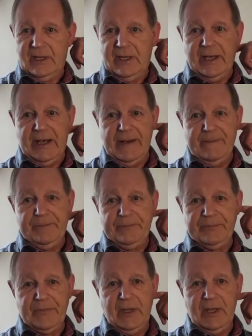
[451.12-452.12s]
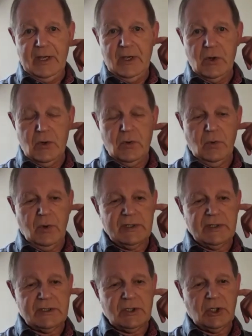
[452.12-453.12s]
who
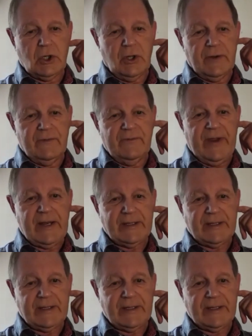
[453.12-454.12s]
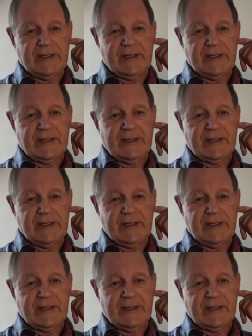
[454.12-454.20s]
was convinced